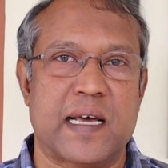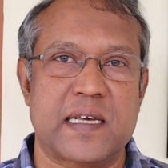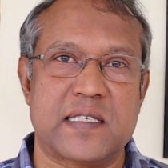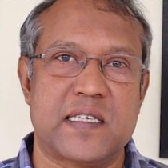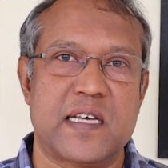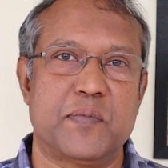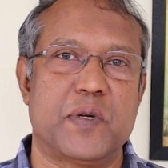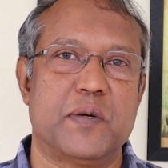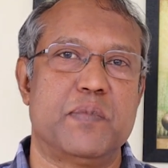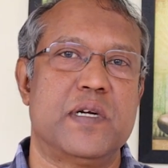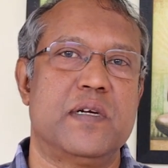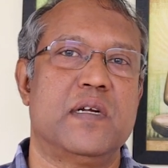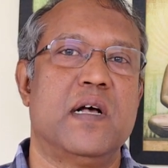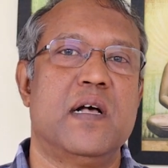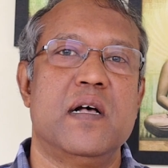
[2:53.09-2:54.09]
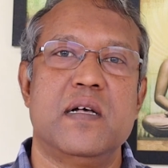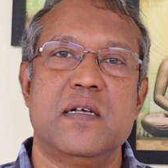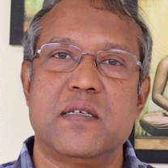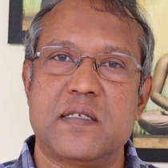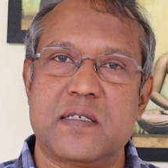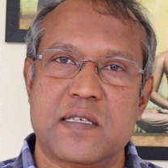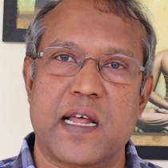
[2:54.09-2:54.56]
an acceptable
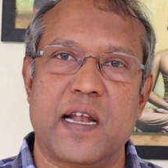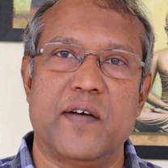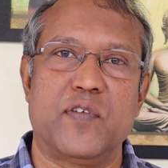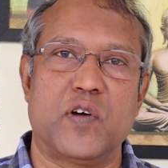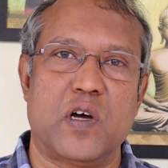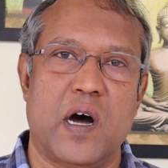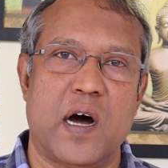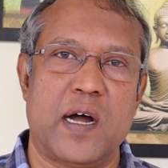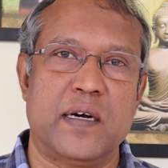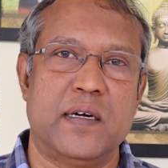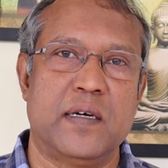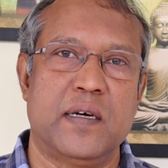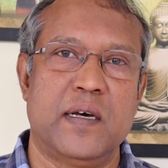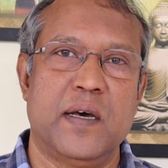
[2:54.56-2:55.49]
son of God